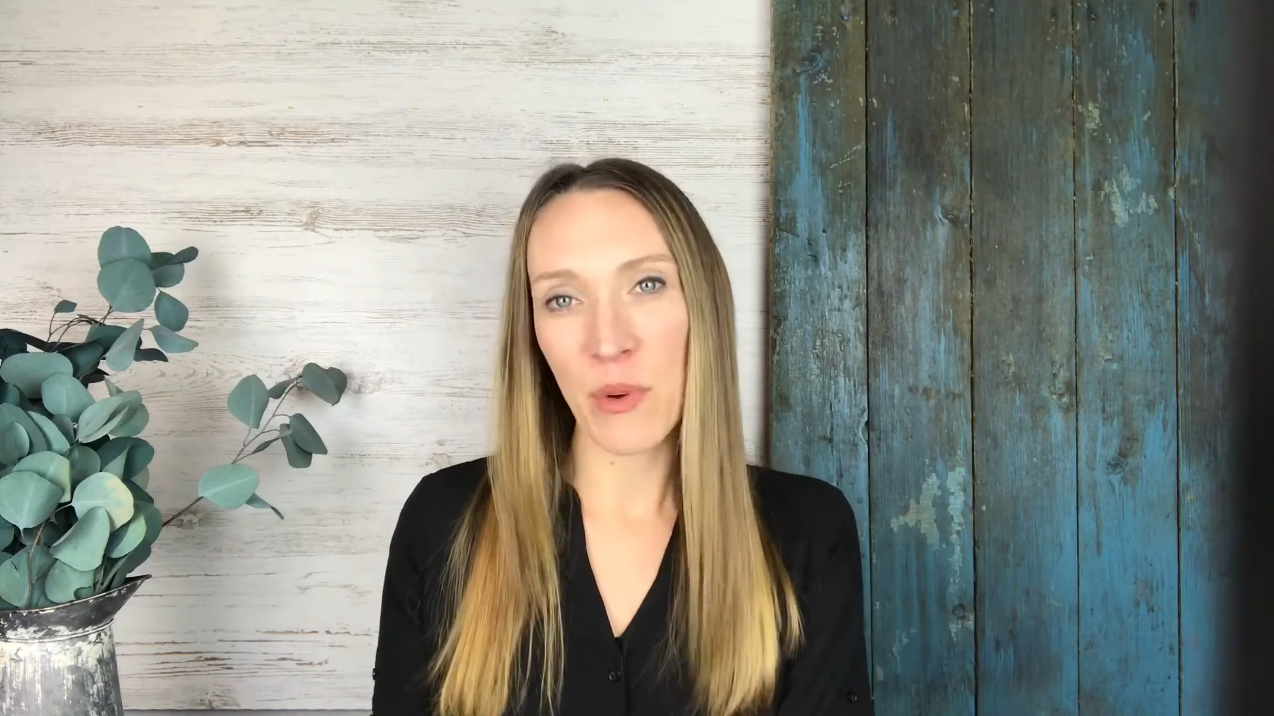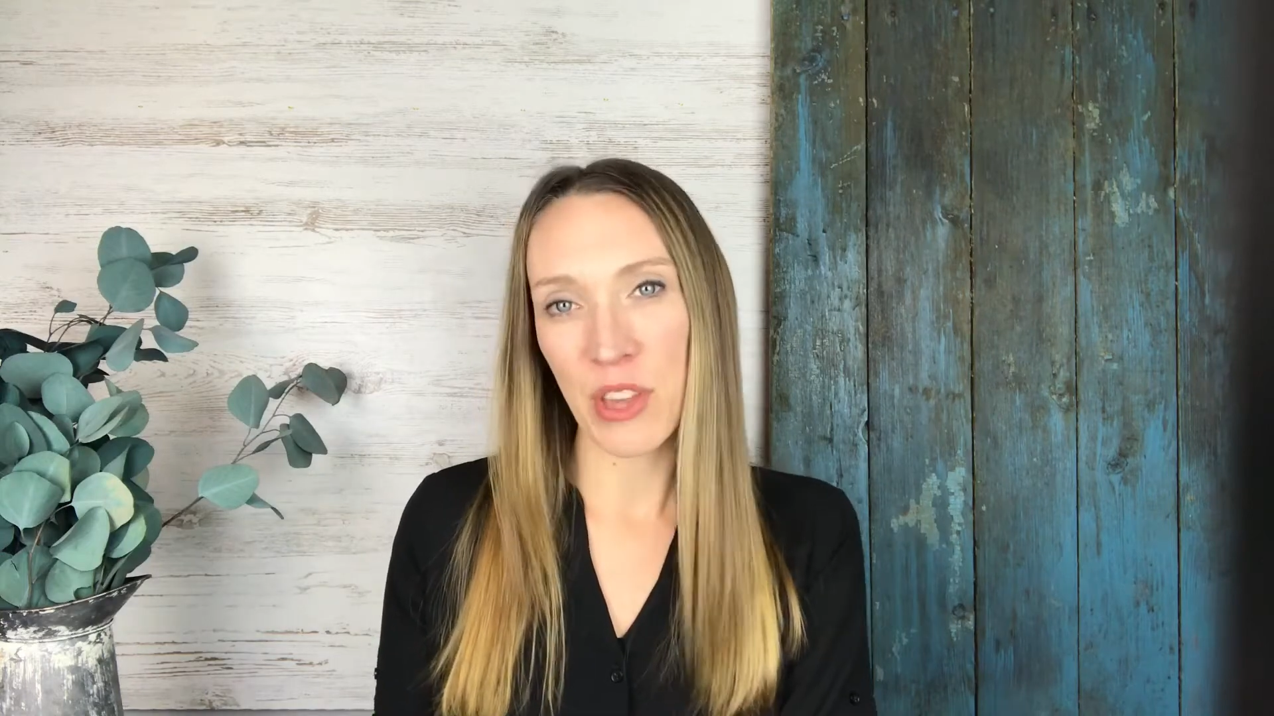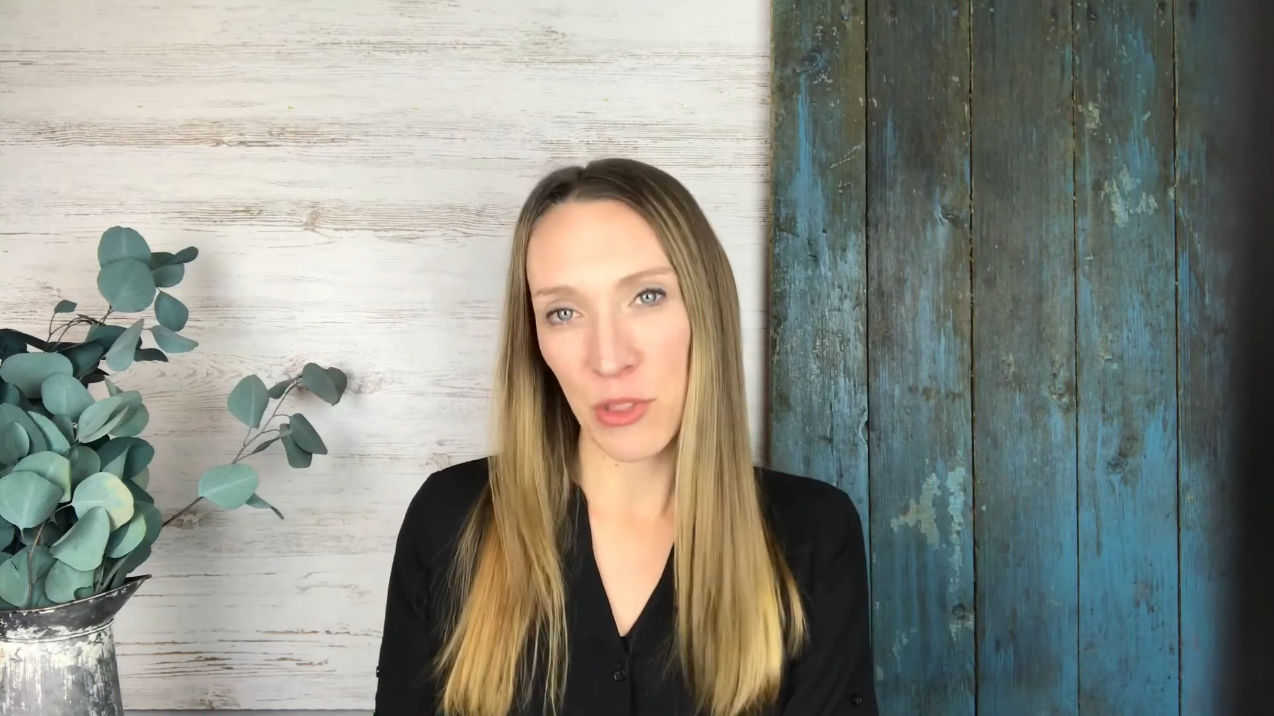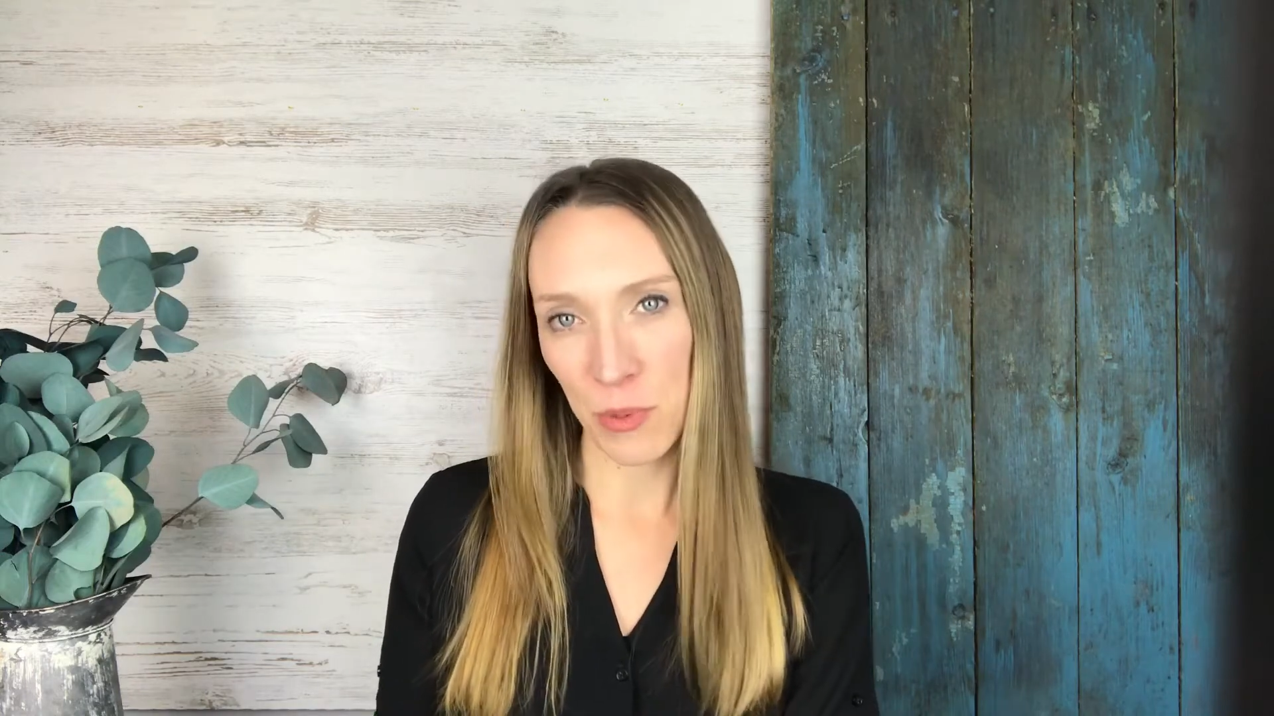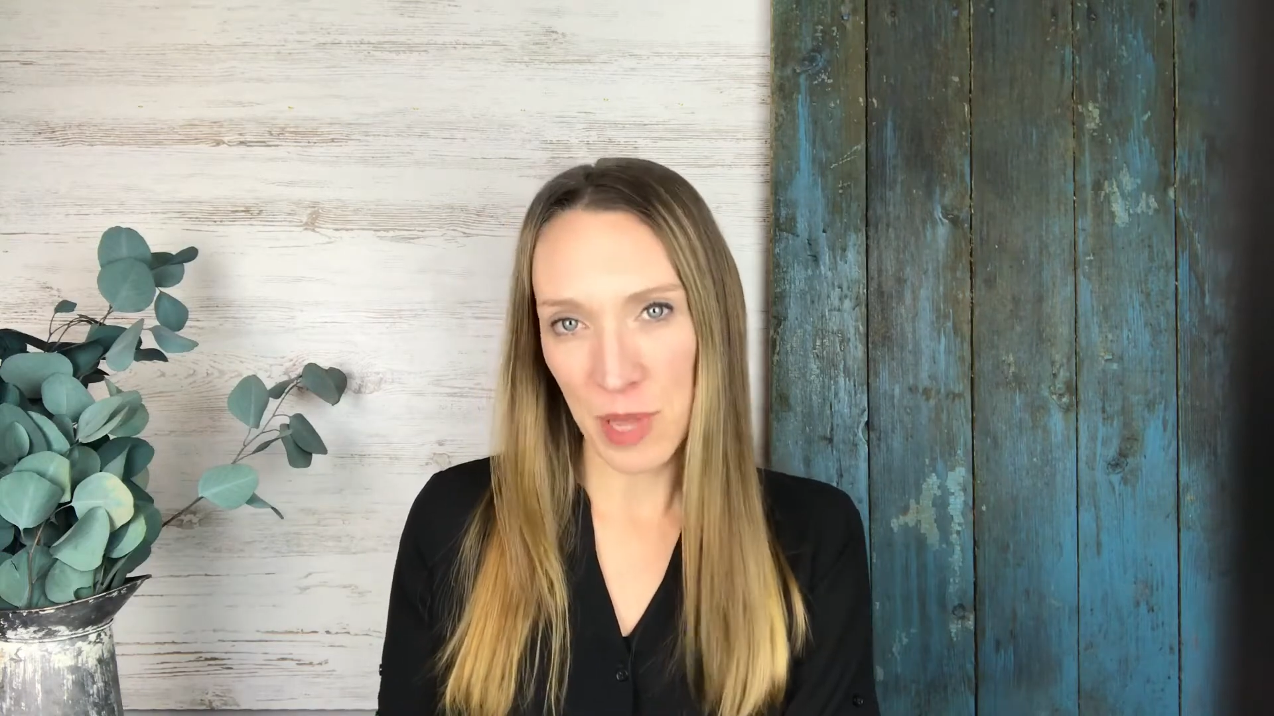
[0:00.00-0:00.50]

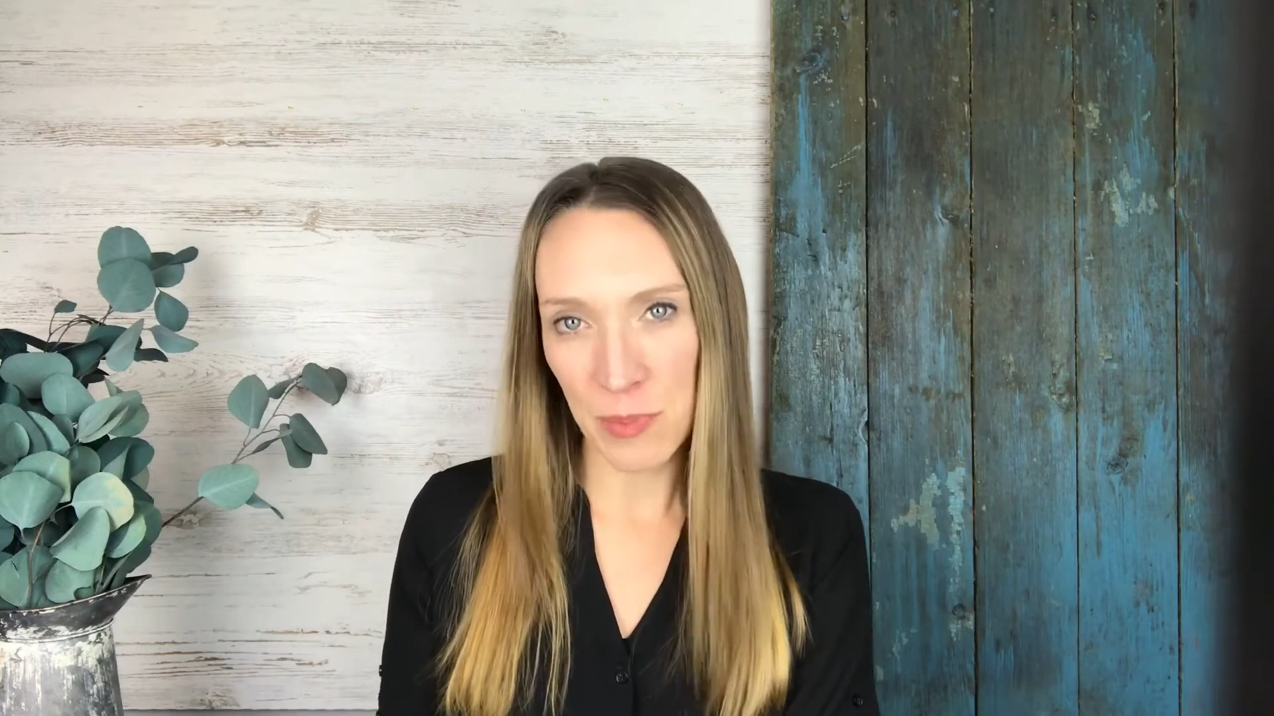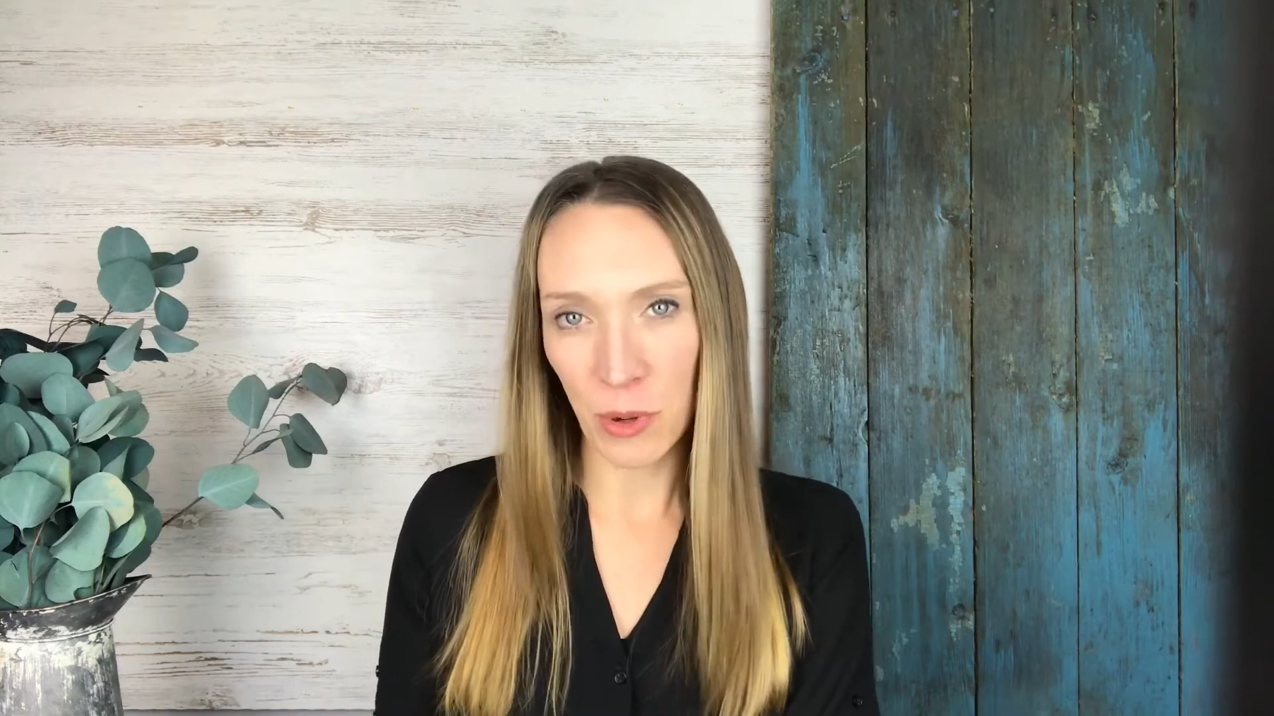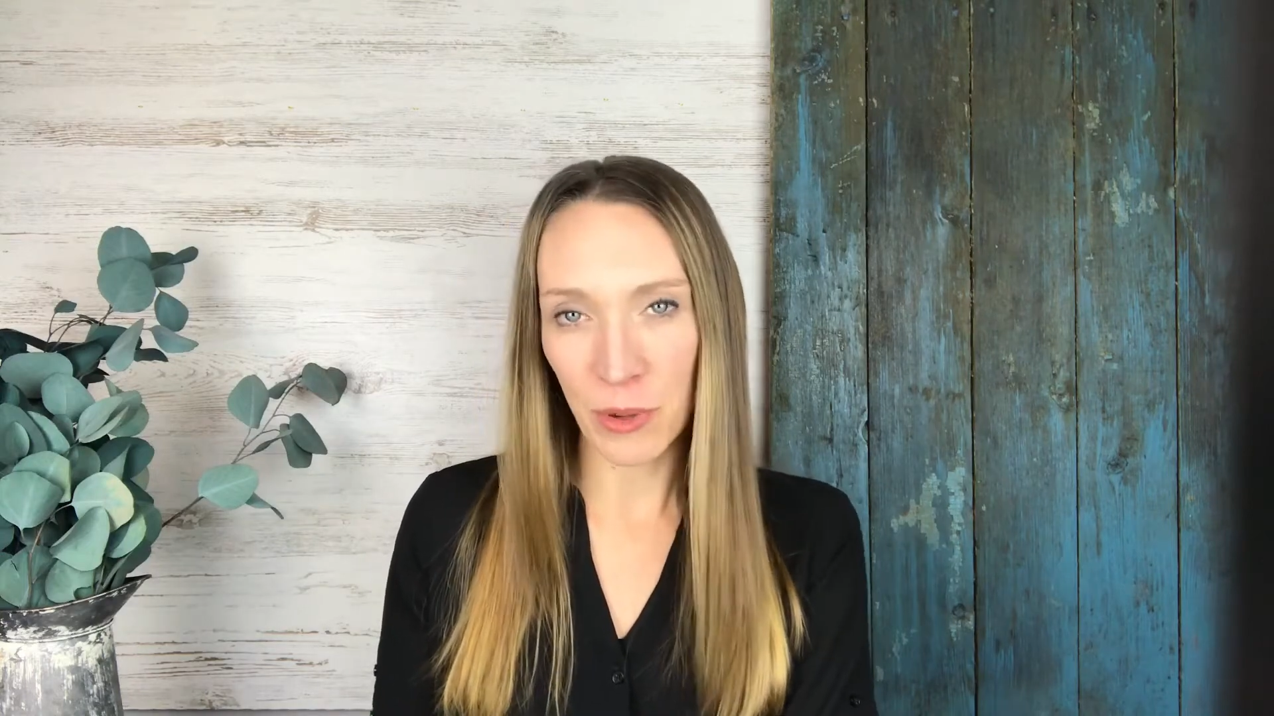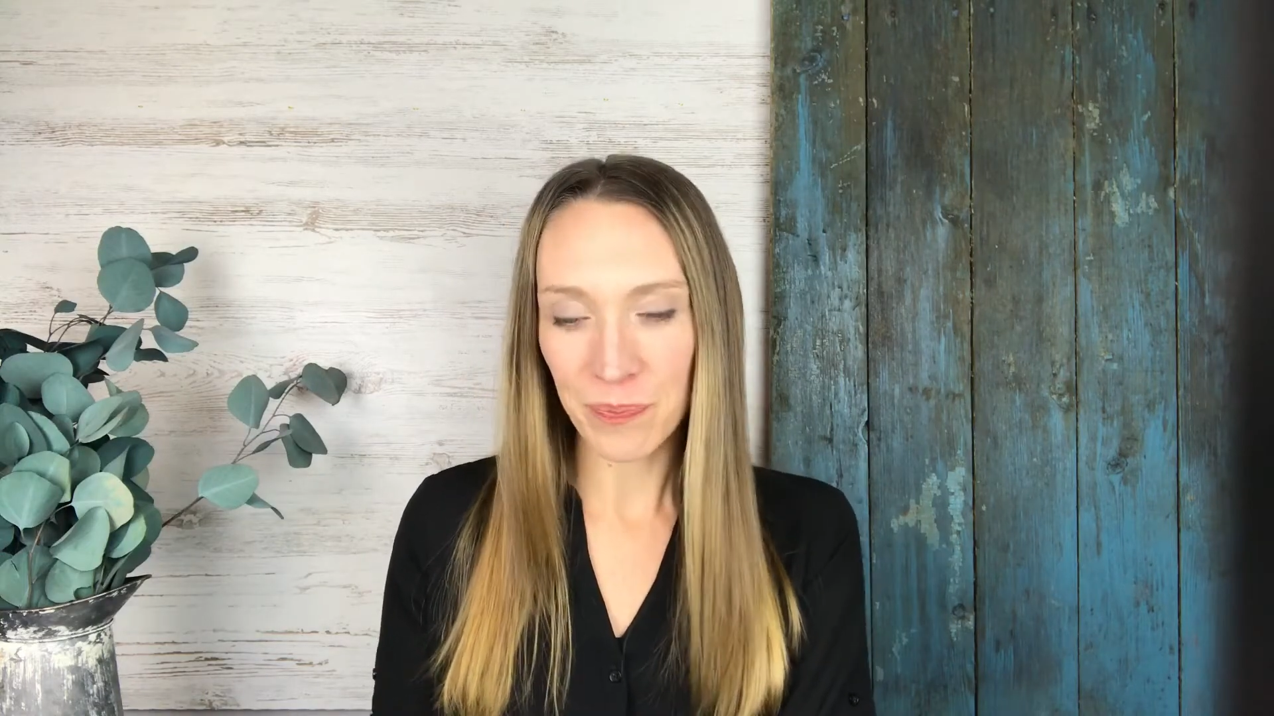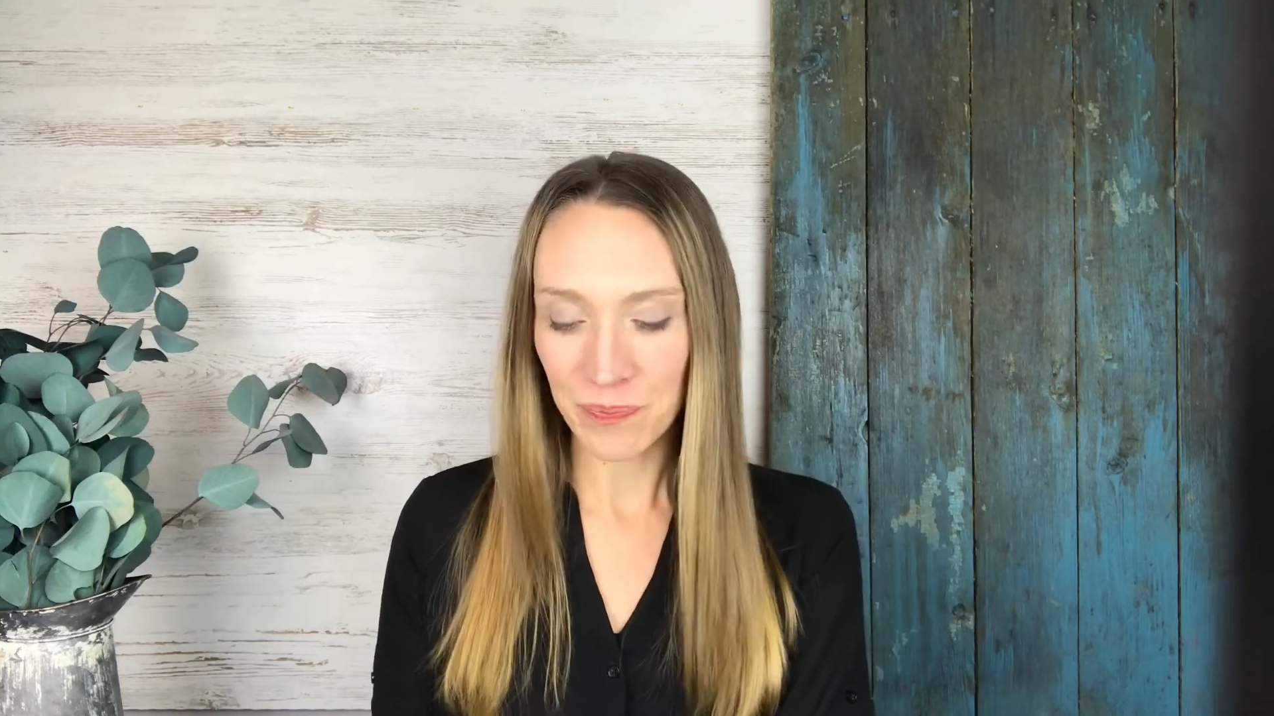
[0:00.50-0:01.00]
with other
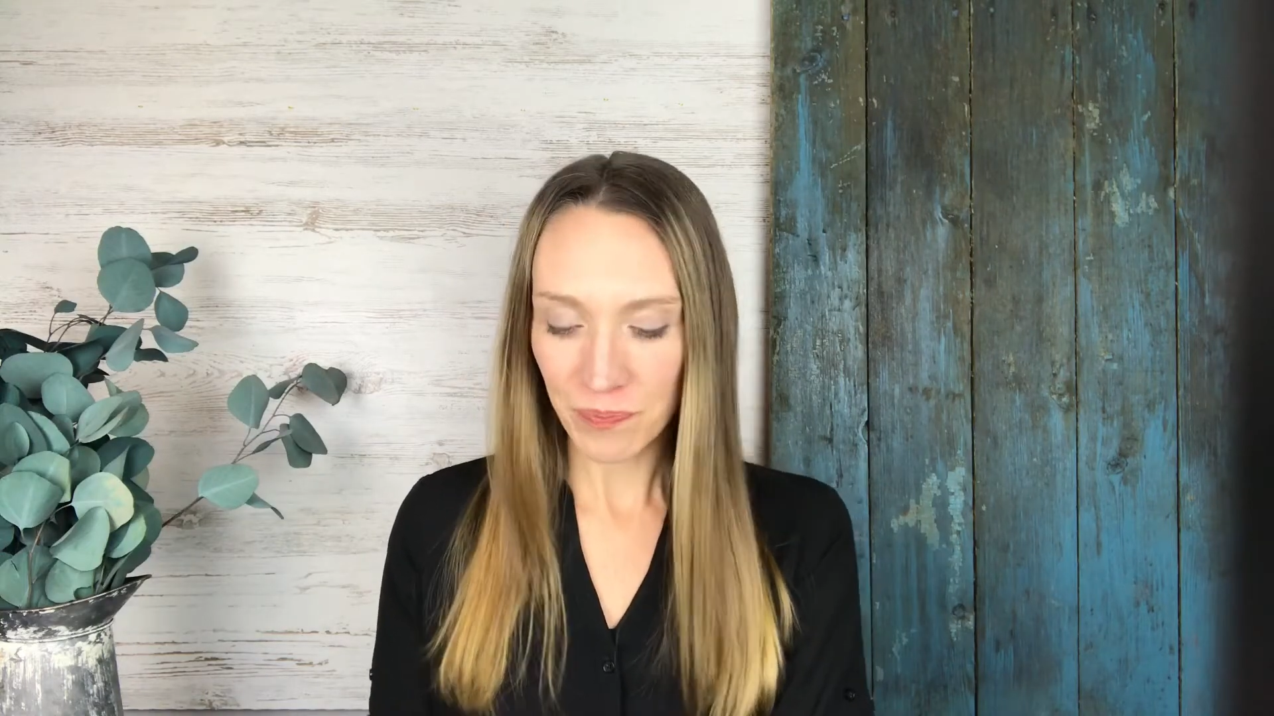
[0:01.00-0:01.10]
people.